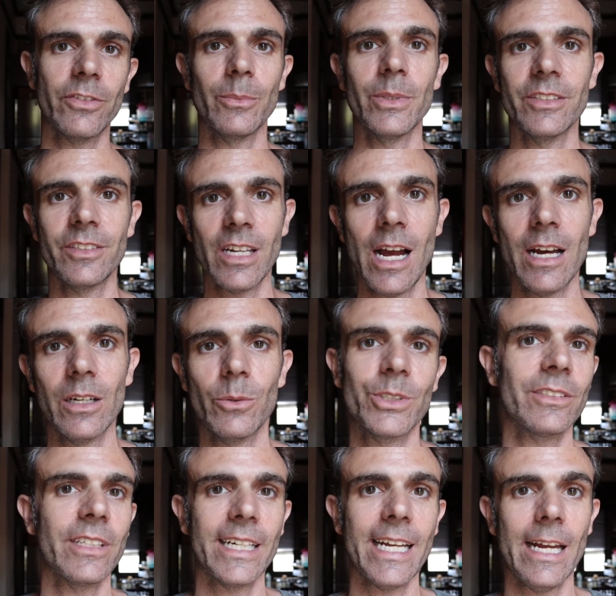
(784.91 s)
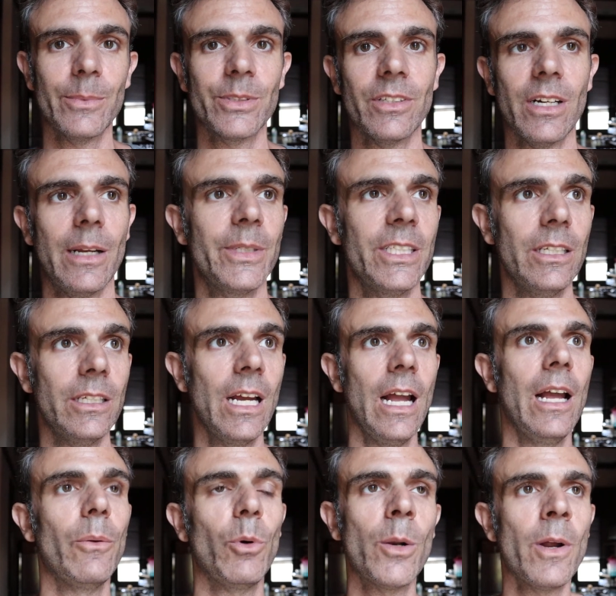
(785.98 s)
from Lazada, which is like Amazon. I mean,
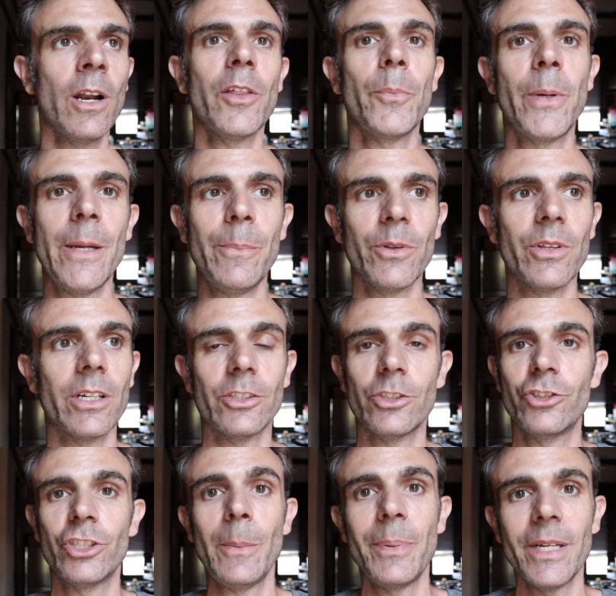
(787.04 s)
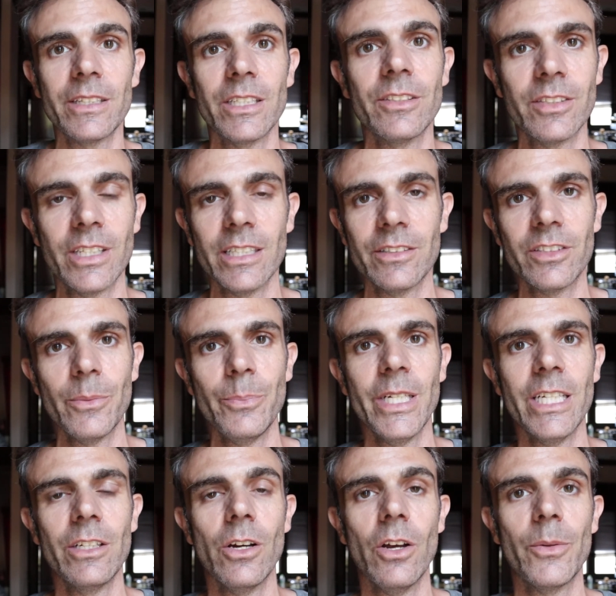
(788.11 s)
what about all the people that are shipping these things to me?
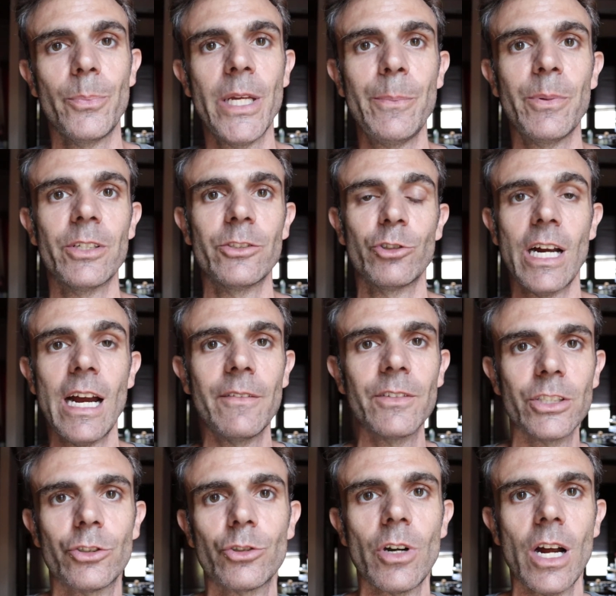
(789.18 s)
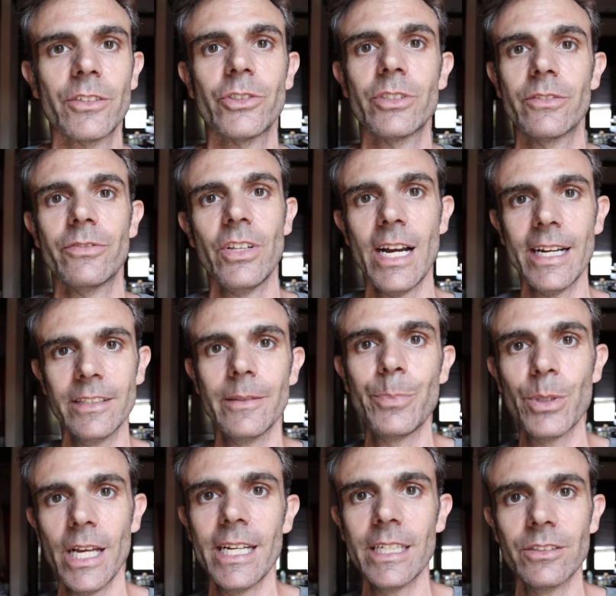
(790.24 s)
You know, the people they're driving the trucks or they're flying the
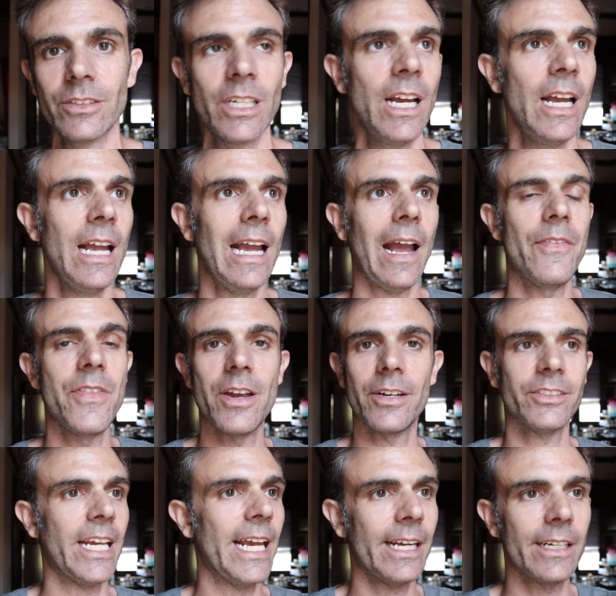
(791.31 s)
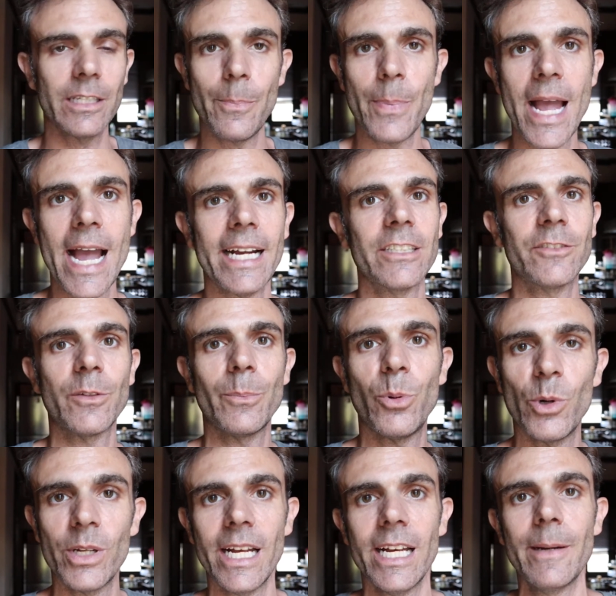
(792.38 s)
planes and they're taking the package from
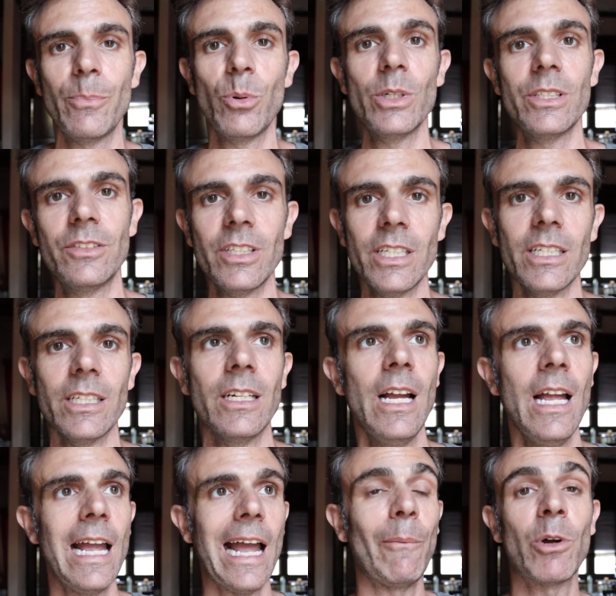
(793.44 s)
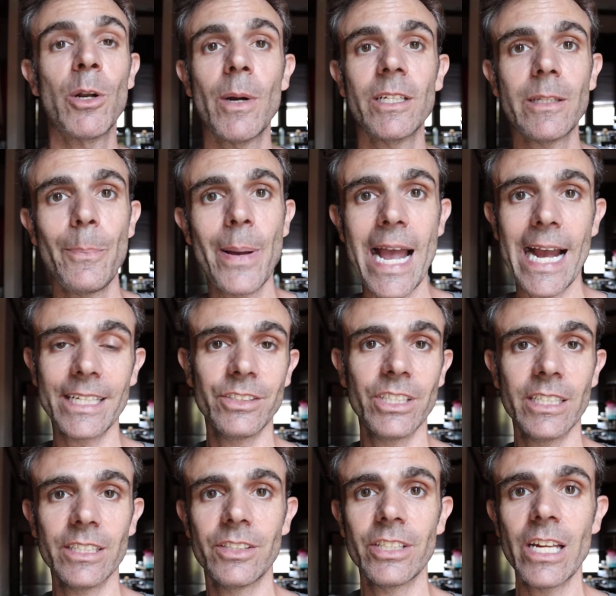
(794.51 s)
point A to point Z. And what about the
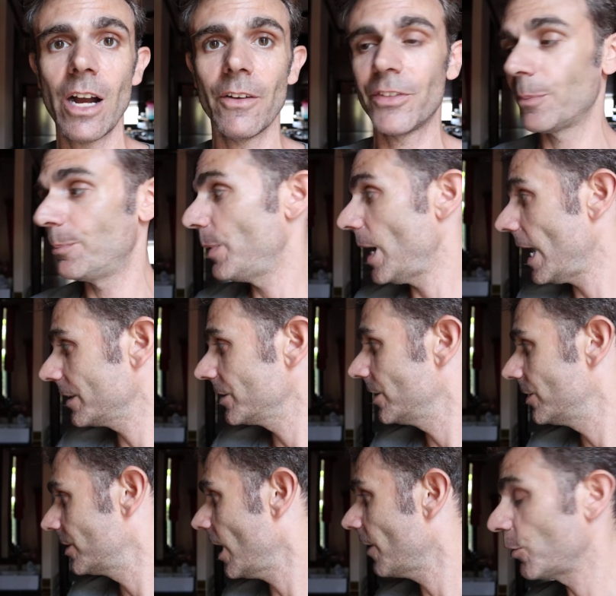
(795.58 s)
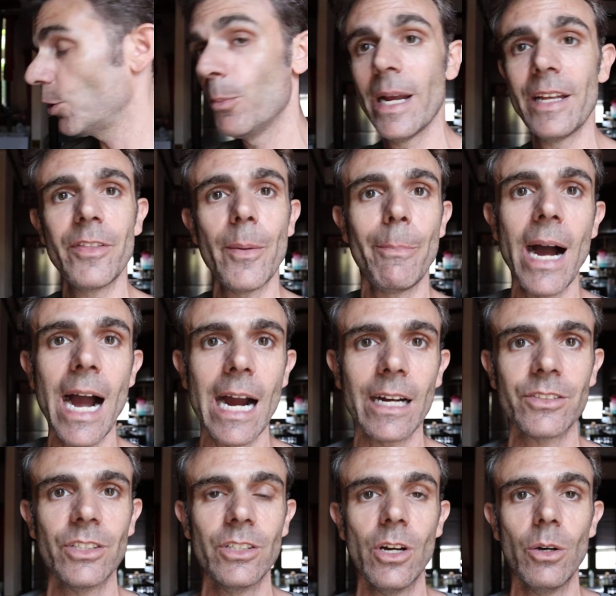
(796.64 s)
packaging itself, the box itself? Who made the
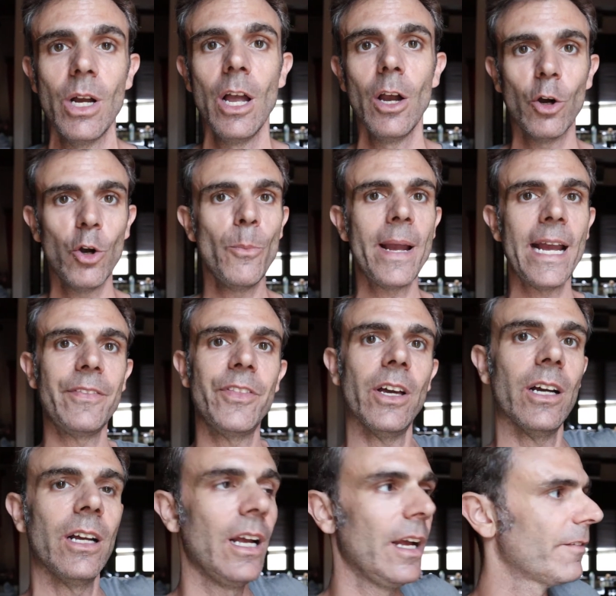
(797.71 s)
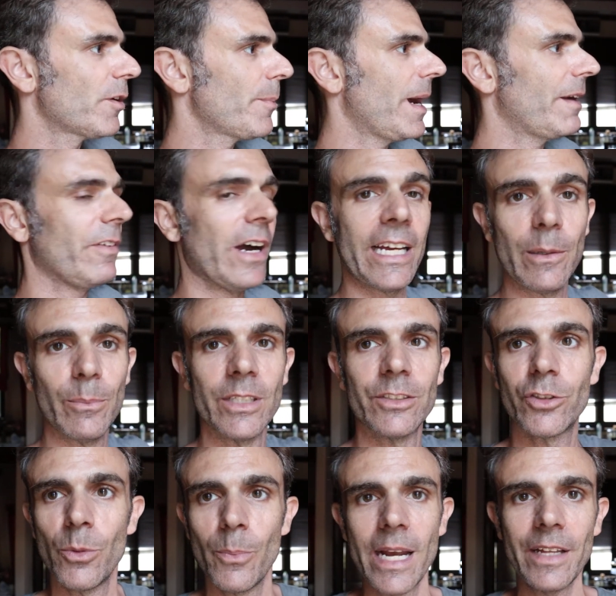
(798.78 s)
box? You know, who made the for my
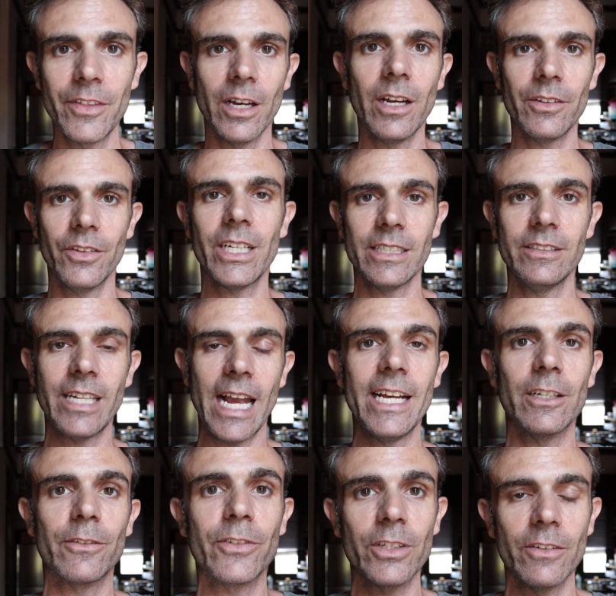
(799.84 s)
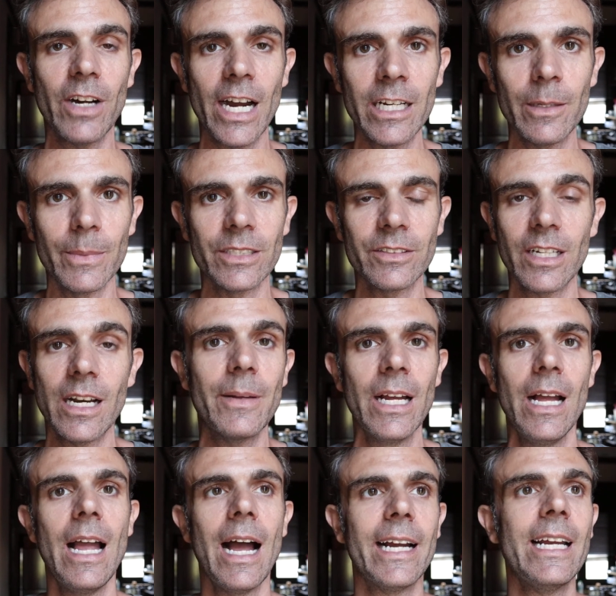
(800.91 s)
vitamins? Who made the the container for the vitamins? And I
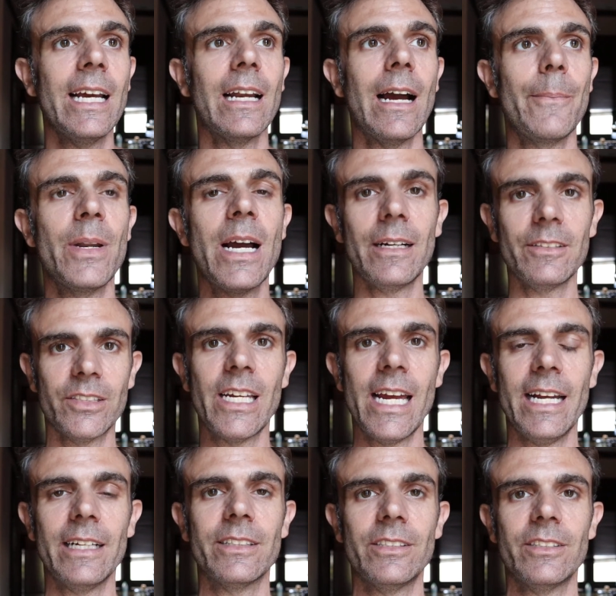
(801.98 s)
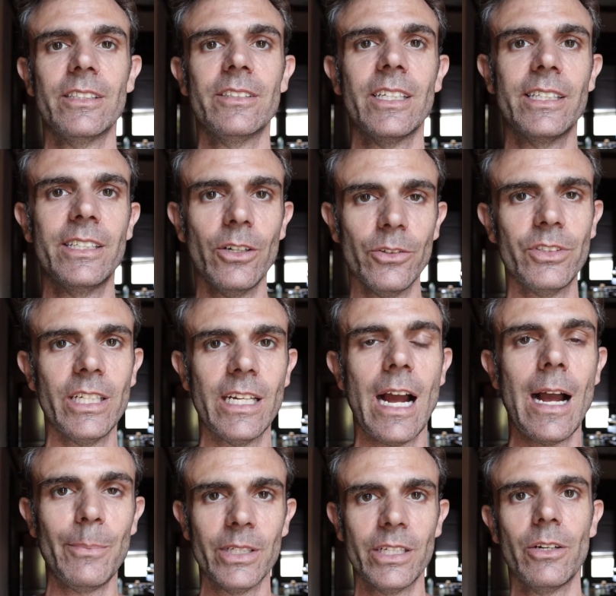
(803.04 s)
again, I'm not saying this is a guilty
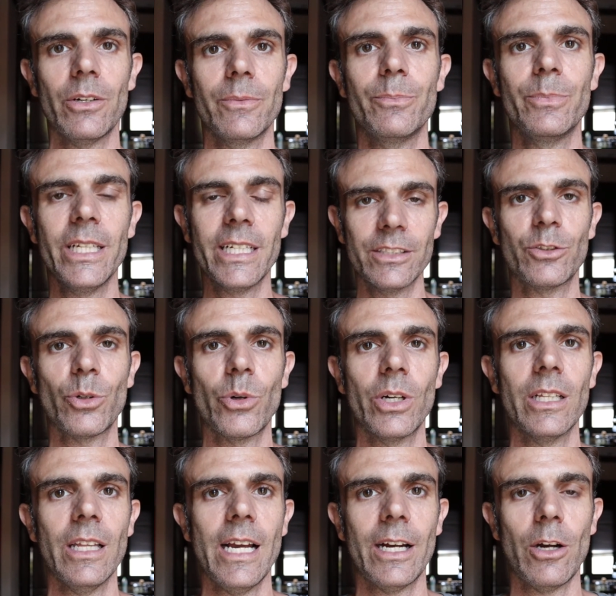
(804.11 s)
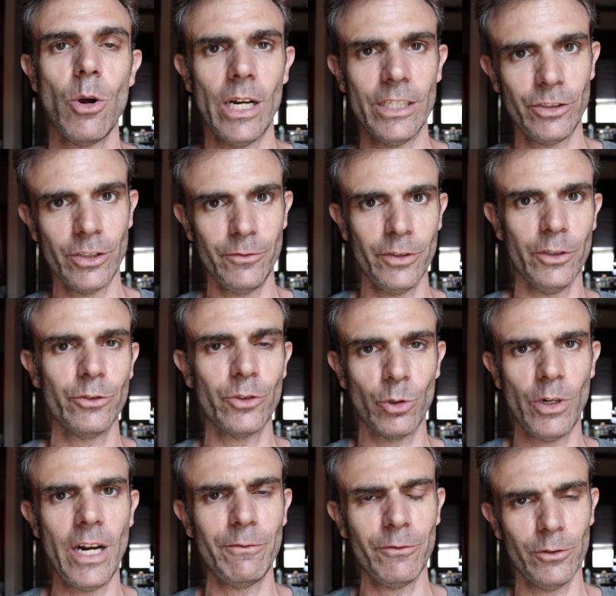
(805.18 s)
obligatory like, oh, I should feel so
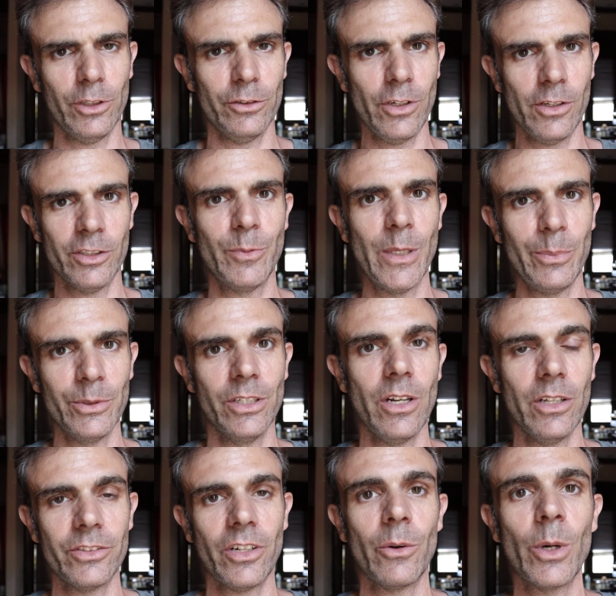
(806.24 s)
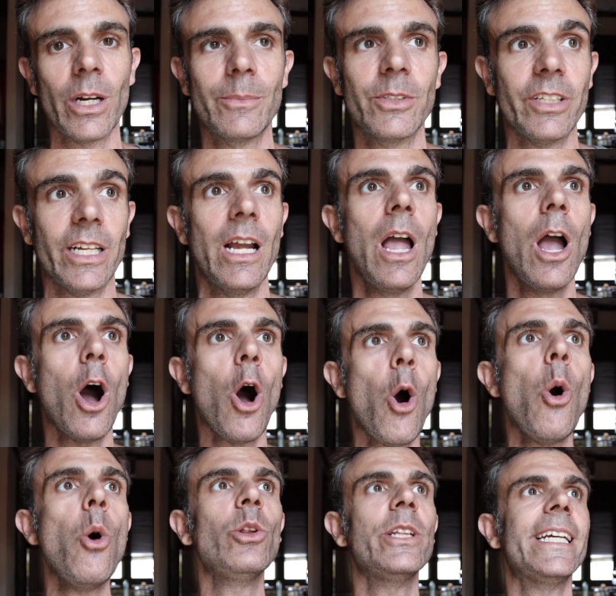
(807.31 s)
grateful because all these people did all this hard work. I'm just like,
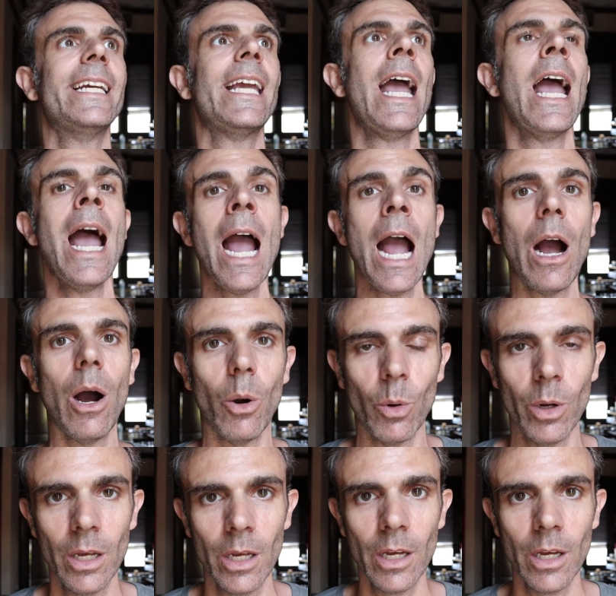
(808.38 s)
holy cow,